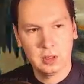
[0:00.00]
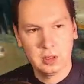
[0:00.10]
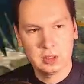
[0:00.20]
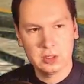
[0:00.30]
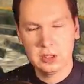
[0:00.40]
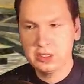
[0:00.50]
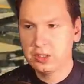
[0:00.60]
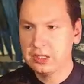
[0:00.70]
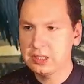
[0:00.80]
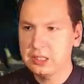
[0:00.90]
So as you
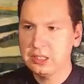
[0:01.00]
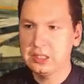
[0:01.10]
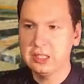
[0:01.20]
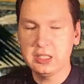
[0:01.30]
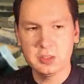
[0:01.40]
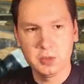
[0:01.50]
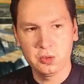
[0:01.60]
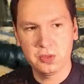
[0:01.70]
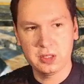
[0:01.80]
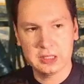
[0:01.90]
can see, this
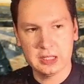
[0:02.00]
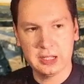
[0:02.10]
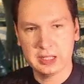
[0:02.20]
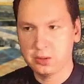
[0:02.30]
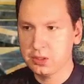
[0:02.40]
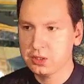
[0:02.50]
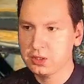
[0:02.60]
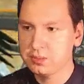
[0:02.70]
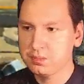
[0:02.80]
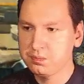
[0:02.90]
move here is a high crush.
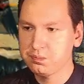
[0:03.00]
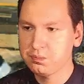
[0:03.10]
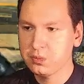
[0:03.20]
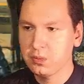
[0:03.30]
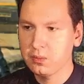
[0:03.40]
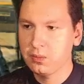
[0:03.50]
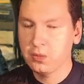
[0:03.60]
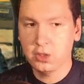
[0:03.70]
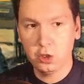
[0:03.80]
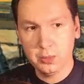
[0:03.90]

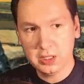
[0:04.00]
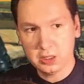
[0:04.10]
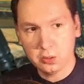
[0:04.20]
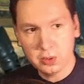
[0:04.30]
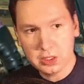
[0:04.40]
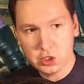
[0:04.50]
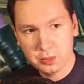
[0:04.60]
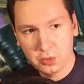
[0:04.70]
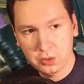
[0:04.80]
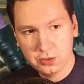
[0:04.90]
No matter which
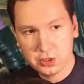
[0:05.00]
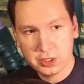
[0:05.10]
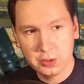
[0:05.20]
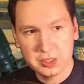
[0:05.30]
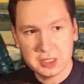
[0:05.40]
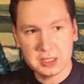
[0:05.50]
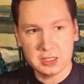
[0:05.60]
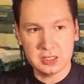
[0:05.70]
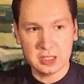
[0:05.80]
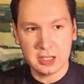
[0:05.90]
move she uses that
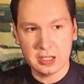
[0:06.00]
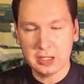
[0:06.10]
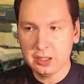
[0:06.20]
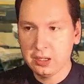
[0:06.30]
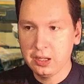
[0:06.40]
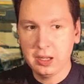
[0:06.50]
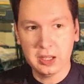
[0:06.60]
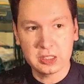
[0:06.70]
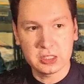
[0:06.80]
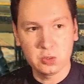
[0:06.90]
is a high,
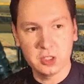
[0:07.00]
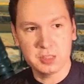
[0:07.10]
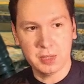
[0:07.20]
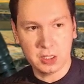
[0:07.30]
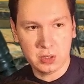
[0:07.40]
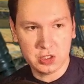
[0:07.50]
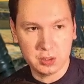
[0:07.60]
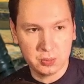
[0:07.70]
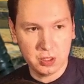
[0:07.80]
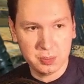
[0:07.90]
as soon as my
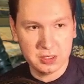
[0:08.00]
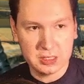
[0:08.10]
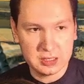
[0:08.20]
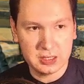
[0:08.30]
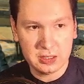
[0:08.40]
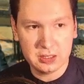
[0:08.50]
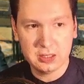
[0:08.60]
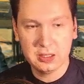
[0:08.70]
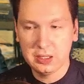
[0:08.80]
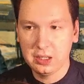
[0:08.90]
crushing properties start,
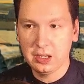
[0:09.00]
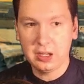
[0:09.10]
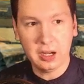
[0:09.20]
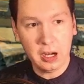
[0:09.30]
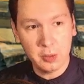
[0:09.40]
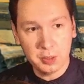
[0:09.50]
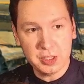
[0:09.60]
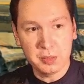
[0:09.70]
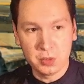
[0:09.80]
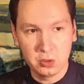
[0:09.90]
I will
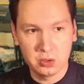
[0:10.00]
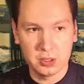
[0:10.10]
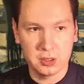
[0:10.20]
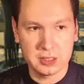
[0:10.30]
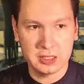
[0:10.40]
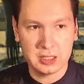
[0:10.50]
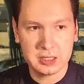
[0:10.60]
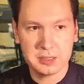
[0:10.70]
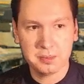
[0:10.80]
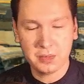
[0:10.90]
be immune to those
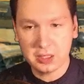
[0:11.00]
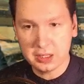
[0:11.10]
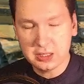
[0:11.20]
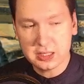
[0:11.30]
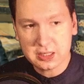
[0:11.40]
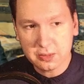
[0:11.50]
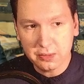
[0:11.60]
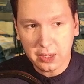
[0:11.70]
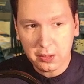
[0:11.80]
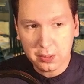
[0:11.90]
attacks. And this is
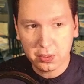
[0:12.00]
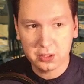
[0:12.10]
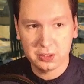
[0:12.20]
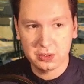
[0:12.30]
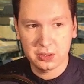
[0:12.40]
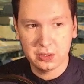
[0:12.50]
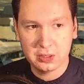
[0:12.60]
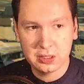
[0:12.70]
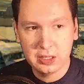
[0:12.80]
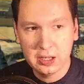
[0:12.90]
very important to note.
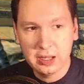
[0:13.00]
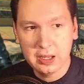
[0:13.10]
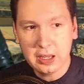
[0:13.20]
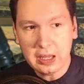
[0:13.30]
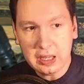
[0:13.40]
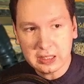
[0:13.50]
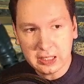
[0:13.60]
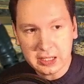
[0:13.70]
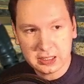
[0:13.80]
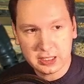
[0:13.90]
It
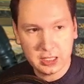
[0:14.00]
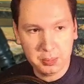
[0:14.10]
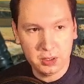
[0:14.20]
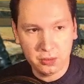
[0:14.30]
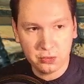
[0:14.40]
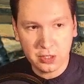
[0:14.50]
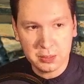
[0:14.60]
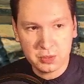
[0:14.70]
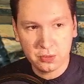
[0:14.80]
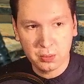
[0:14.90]
takes a couple of
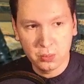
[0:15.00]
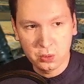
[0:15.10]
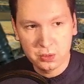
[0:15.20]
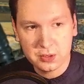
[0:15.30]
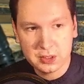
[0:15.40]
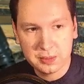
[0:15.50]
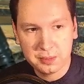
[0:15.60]
frames for moves